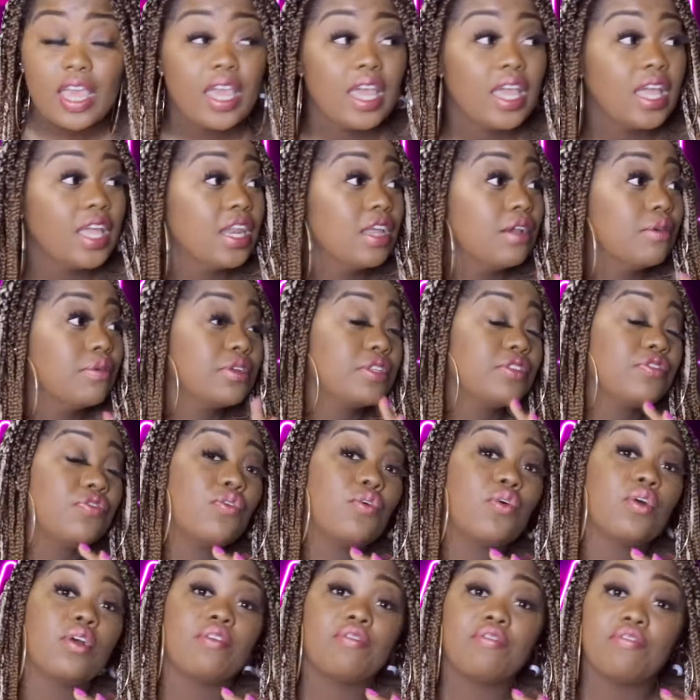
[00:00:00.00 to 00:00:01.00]
and it was
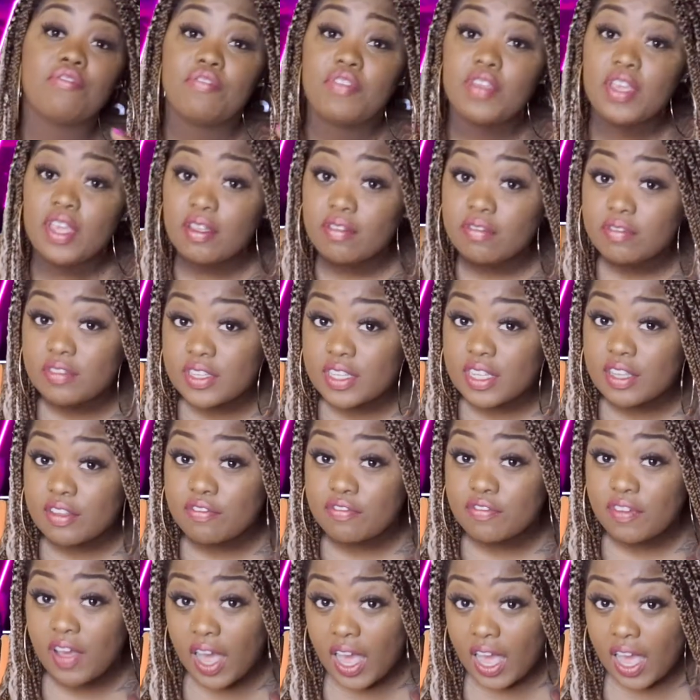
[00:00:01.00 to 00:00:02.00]
for
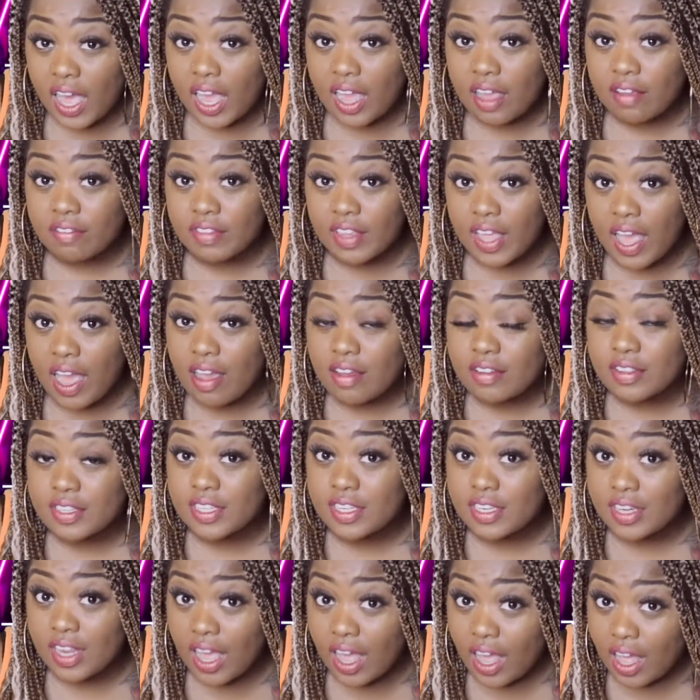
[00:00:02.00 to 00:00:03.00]

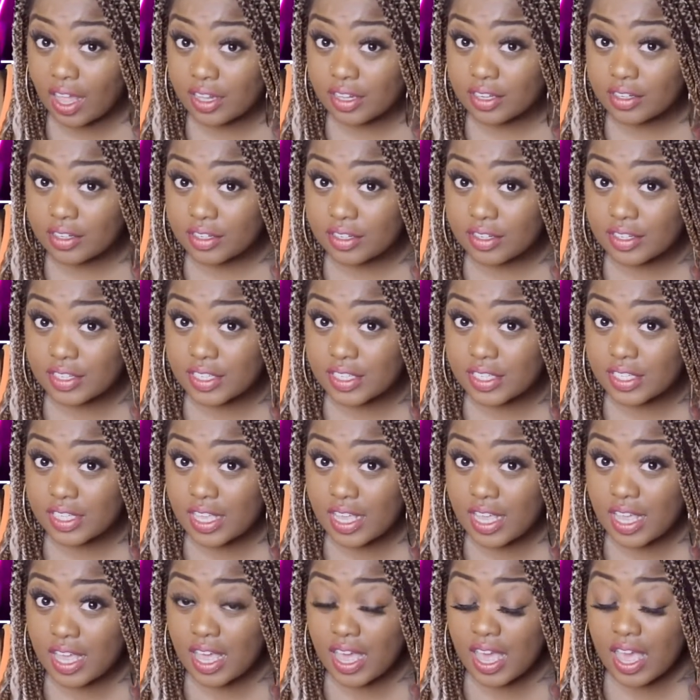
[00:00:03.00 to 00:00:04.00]
$55,000,
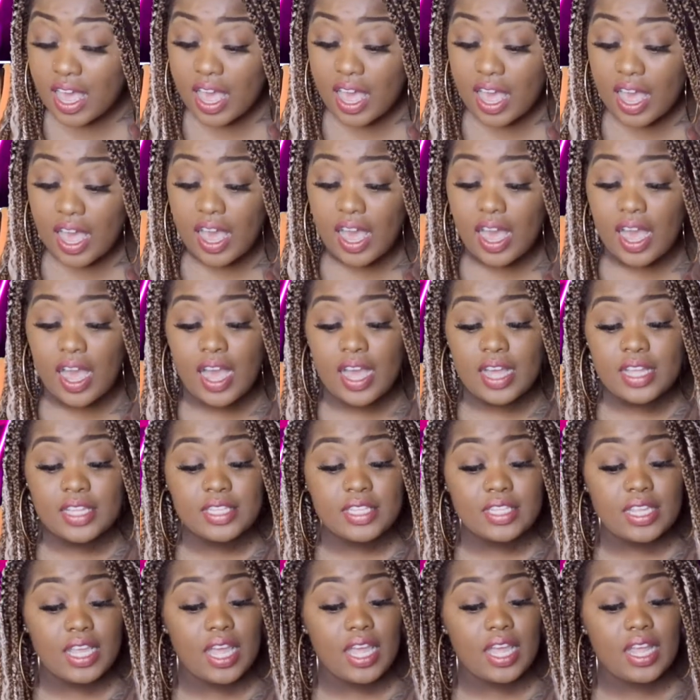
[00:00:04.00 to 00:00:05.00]
I
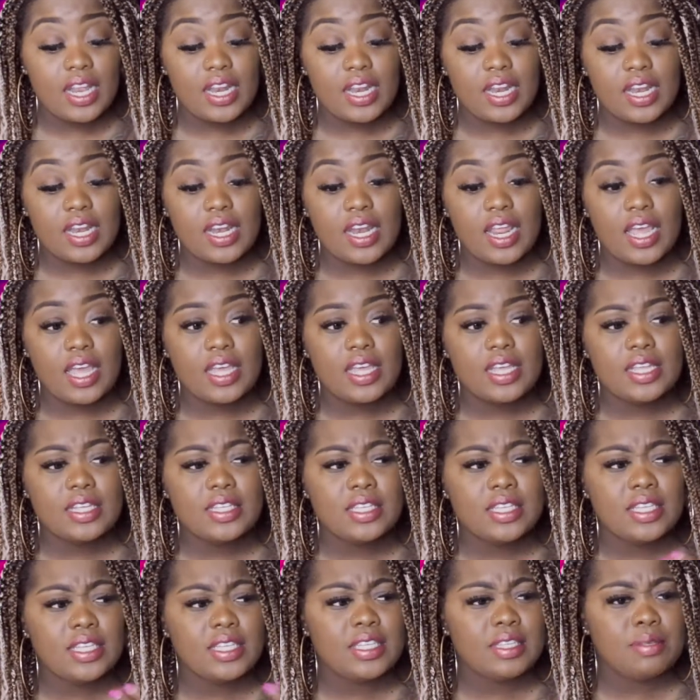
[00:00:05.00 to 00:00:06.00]
said, now,
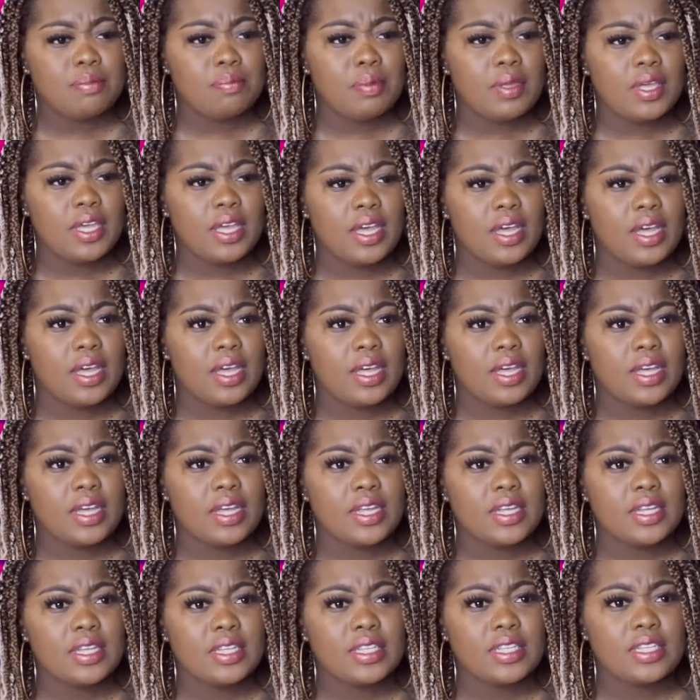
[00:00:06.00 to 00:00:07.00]
is this
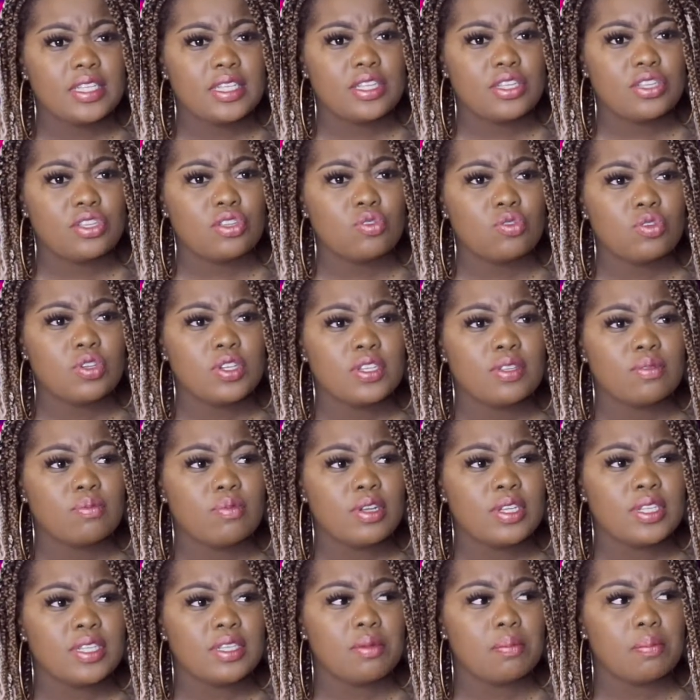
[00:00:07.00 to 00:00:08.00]
because you just
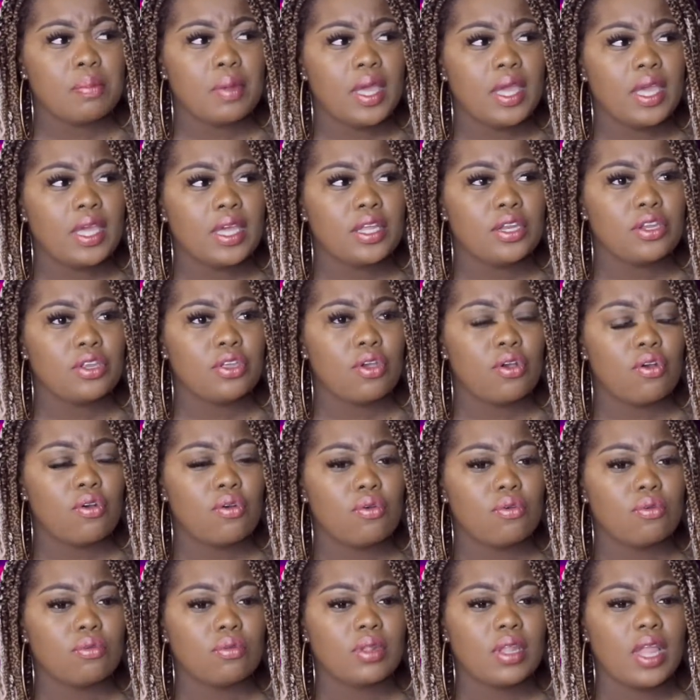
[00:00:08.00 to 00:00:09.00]
wasn't paying
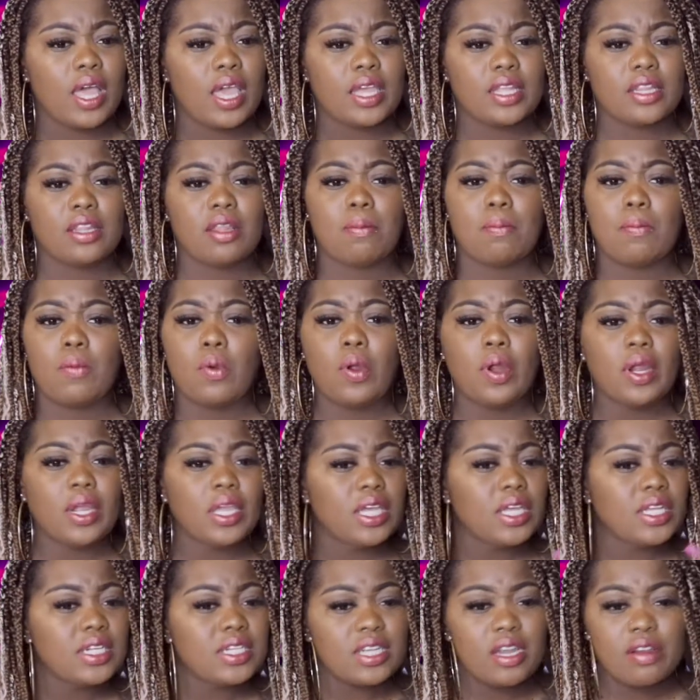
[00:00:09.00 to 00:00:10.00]
your, like, the
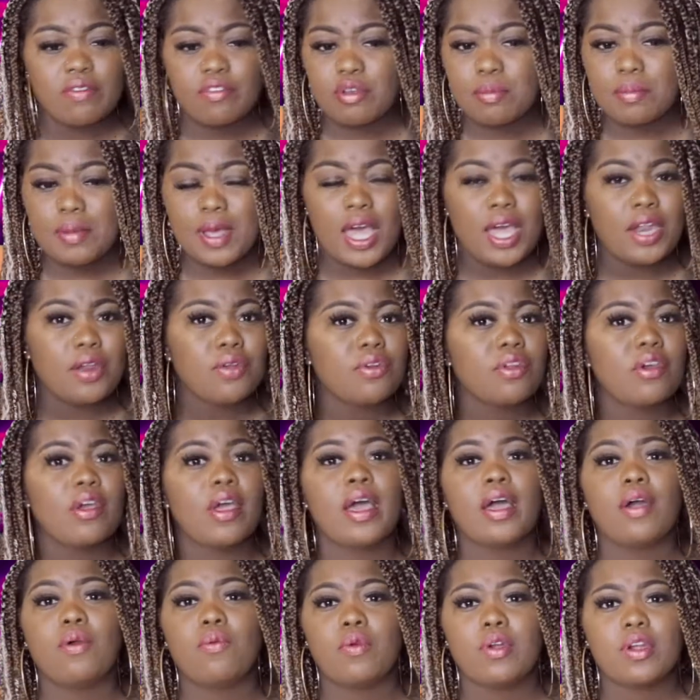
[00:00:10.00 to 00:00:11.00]
mortgage every month? I don't know
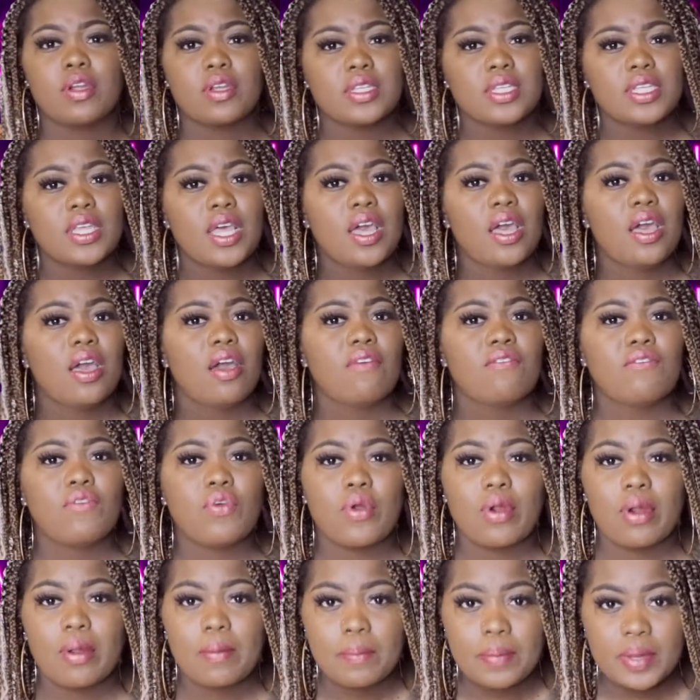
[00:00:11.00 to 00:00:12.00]
how it works
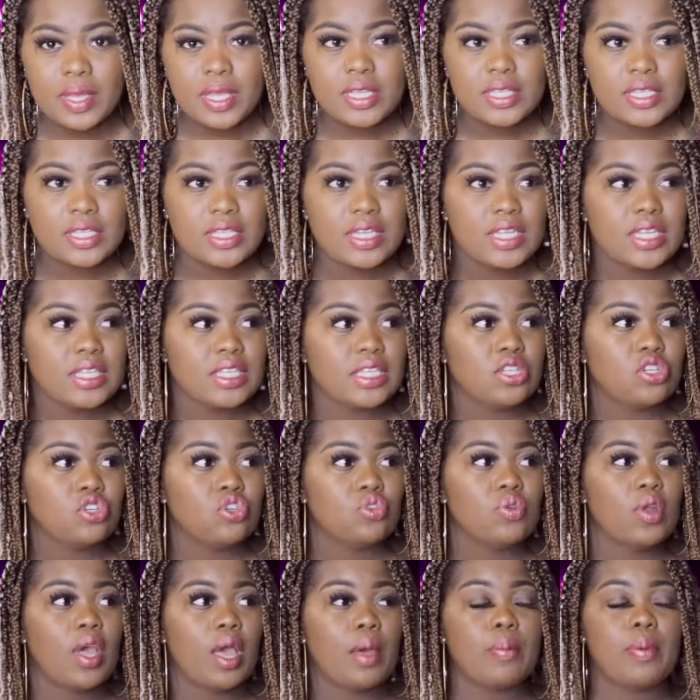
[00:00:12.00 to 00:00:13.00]
for a business. Did
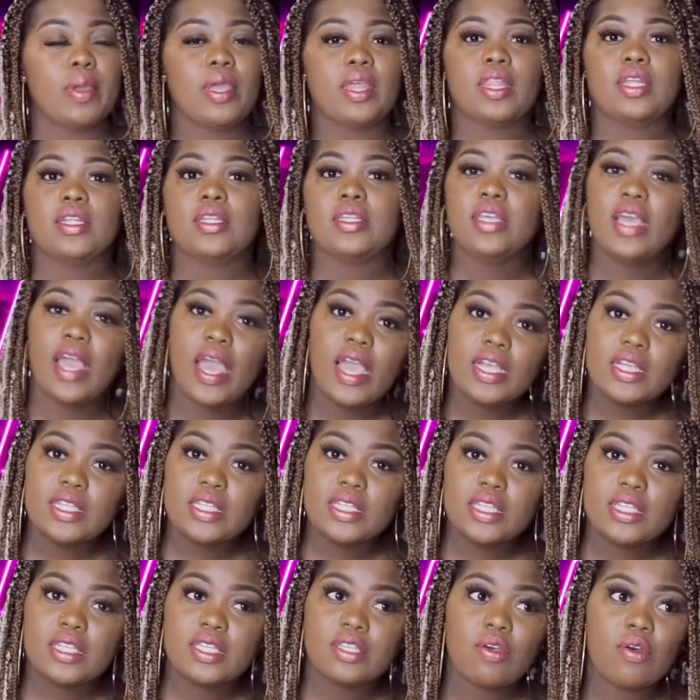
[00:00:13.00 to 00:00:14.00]
you not pay the
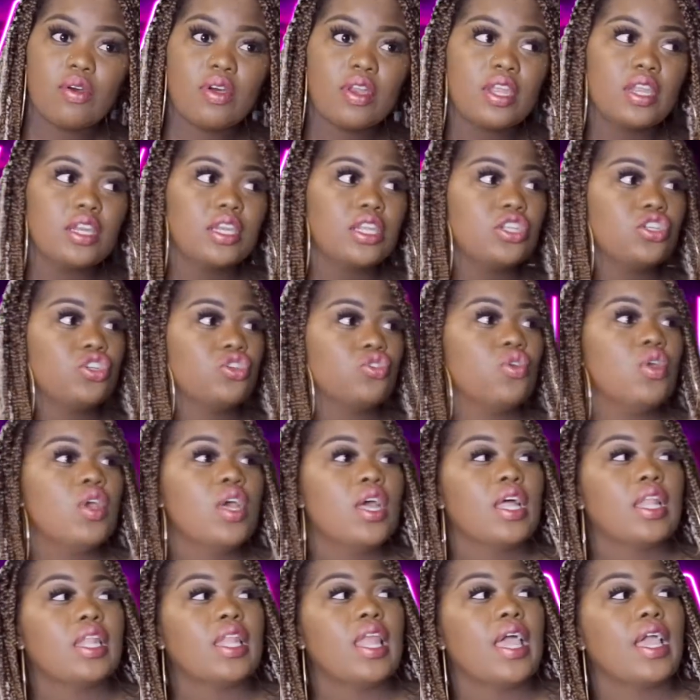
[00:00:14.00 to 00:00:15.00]
taxes on it? Did you,
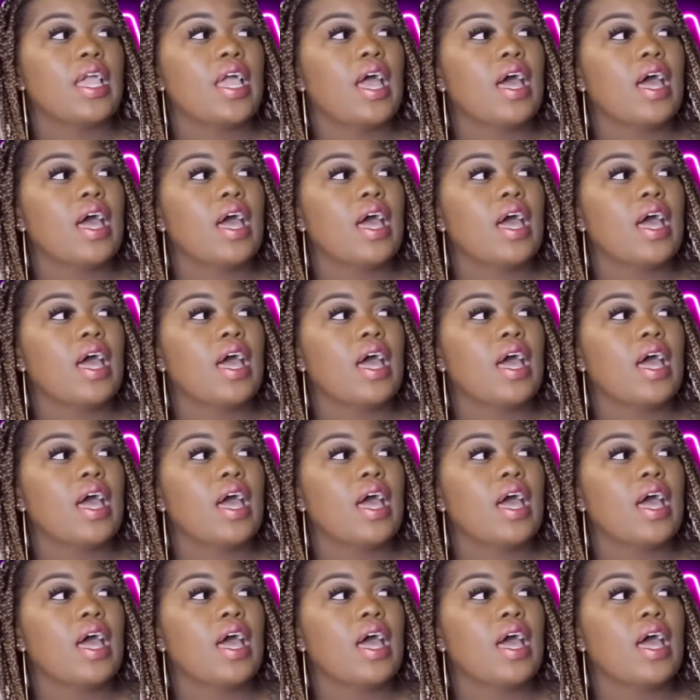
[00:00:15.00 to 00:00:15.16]
like,